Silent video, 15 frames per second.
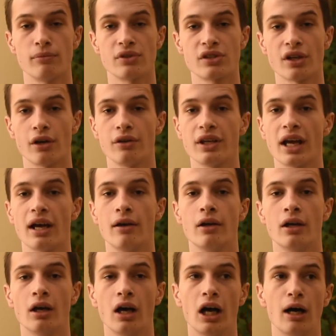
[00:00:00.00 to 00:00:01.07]
So yeah.
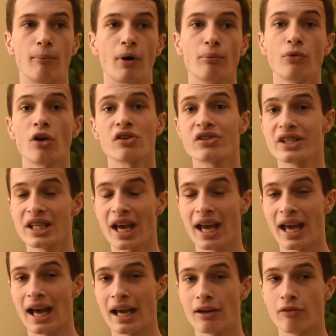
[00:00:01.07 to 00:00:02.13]
I'm not a
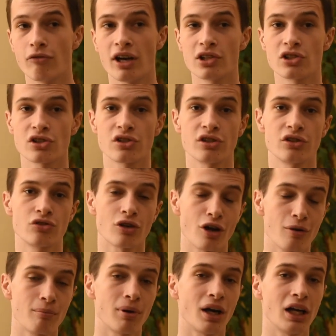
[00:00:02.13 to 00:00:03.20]
CAA registered
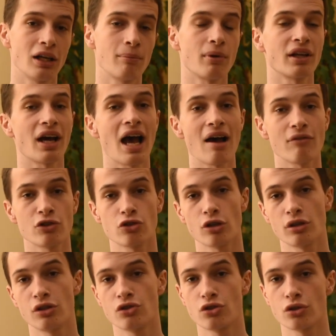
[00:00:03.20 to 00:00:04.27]
drone pilot, but I have a
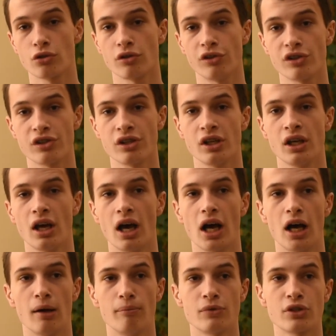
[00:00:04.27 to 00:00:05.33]
drone insurance,
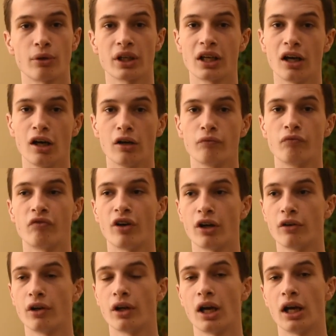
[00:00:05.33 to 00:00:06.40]
so I can't
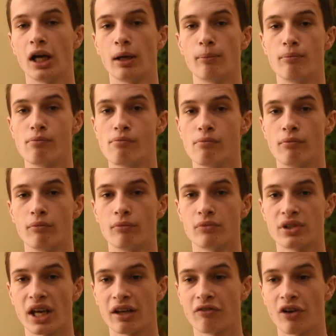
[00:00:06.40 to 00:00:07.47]

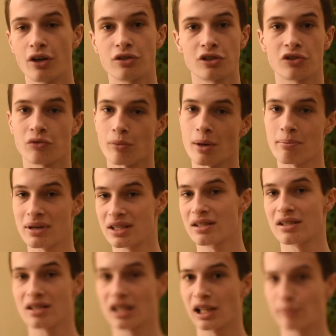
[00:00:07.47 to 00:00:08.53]
take photos for my
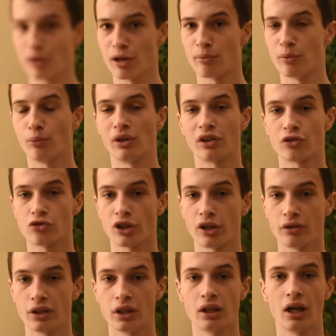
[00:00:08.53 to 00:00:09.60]
business at the moment with a
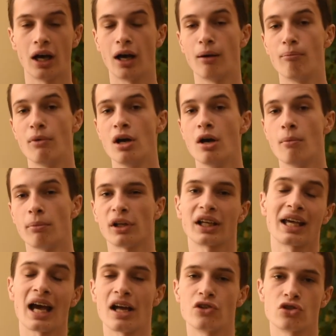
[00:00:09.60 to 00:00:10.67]
drone, but I
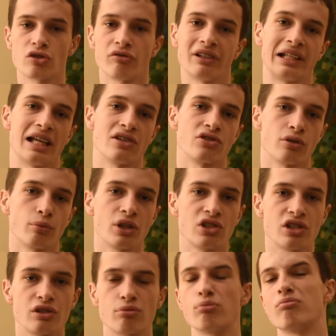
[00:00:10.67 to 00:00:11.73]
can just for leisure,
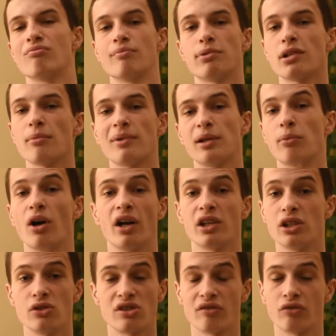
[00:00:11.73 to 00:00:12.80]
which is predominantly what I
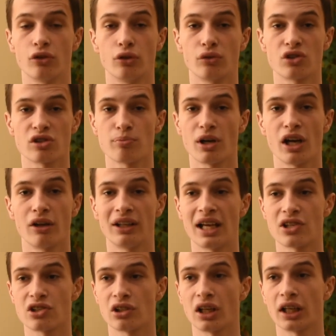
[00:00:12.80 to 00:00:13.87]
use it for, just my own
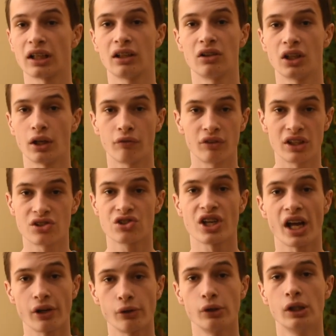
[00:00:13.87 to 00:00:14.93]
leisure, like, you know, for this
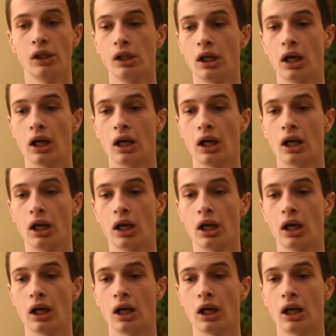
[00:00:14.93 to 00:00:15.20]
channel.